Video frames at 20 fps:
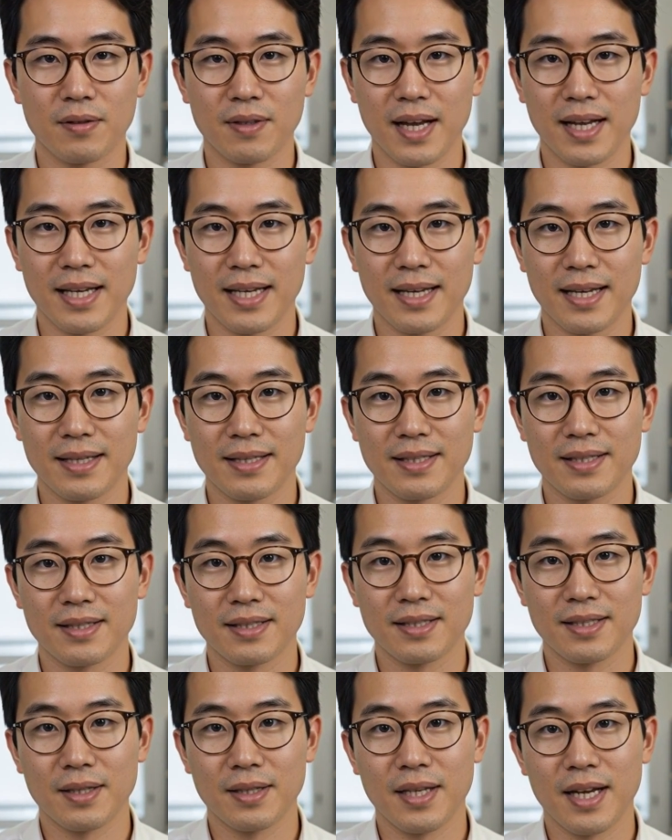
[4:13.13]
decades,
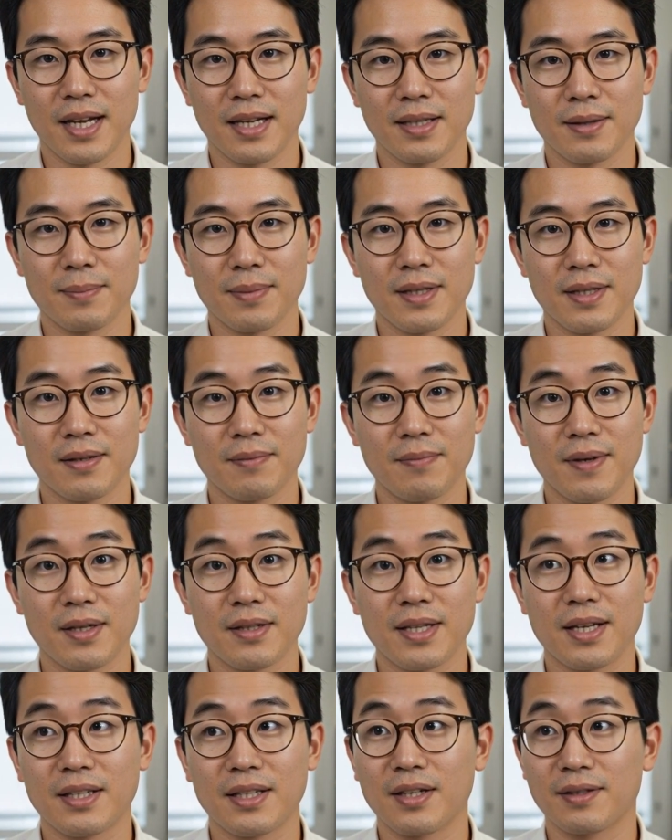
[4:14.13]
silicon has been the
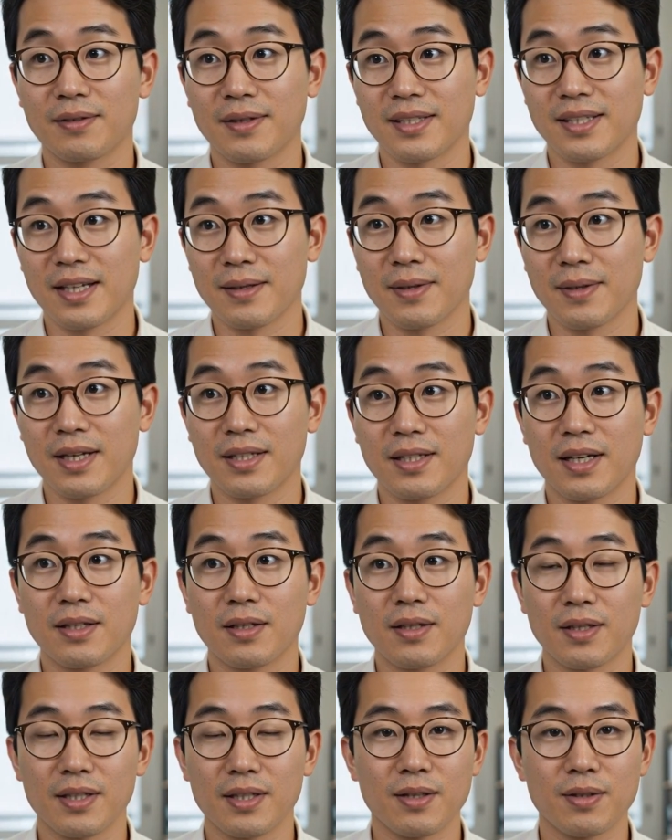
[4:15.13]
foundation of the
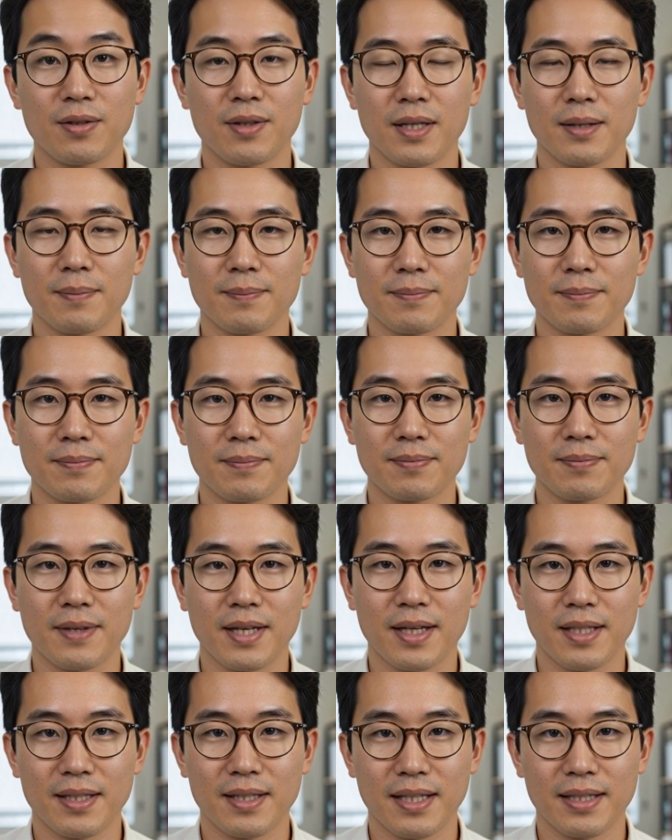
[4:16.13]
semiconductor industry.
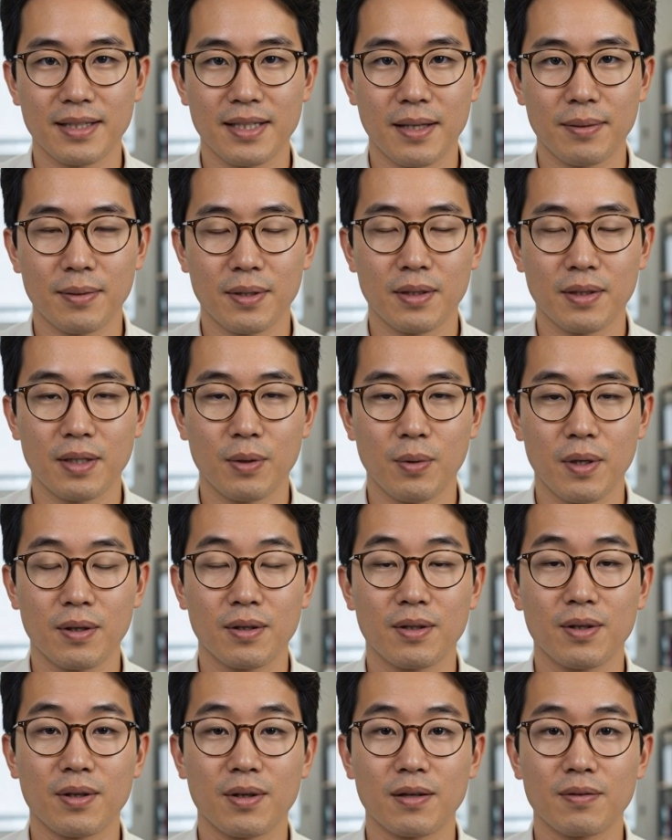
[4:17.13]
It is exceptionally well
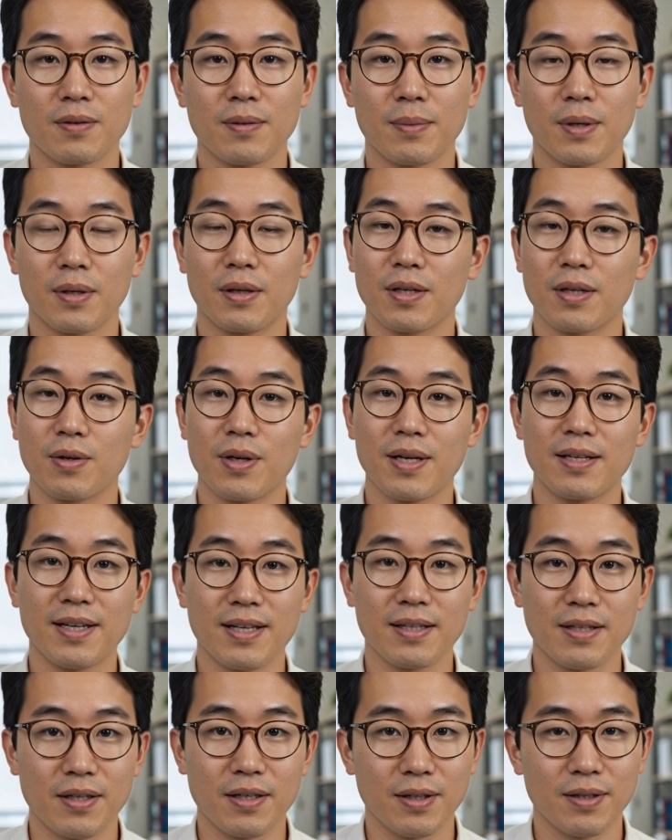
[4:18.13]
suited for building
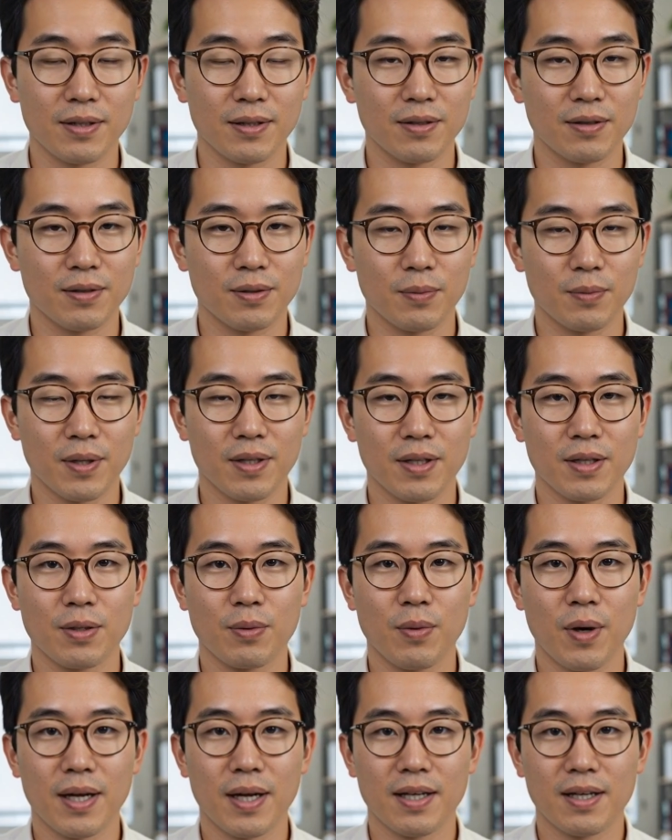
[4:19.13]
transistors, which
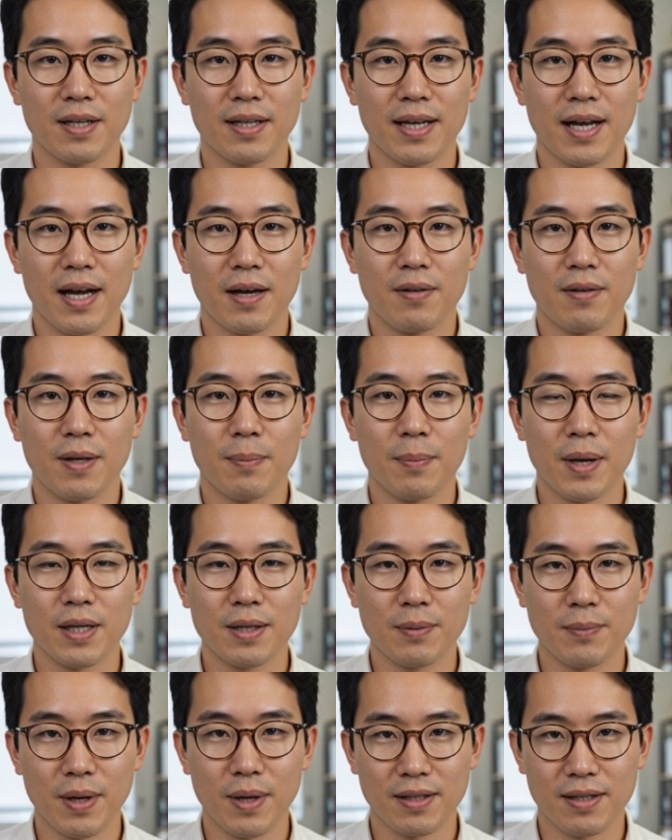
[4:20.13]
is why nearly every
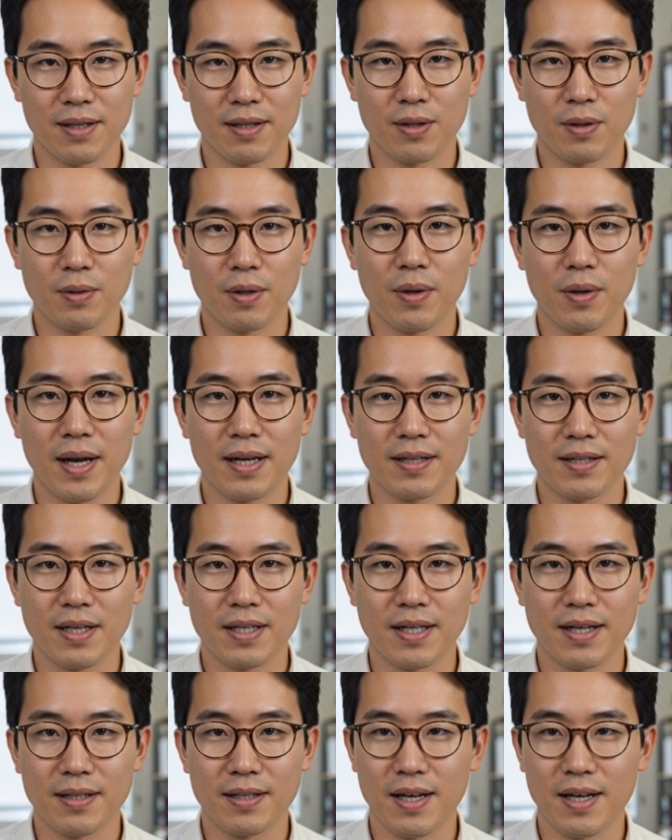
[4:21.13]
modern processor relies on it.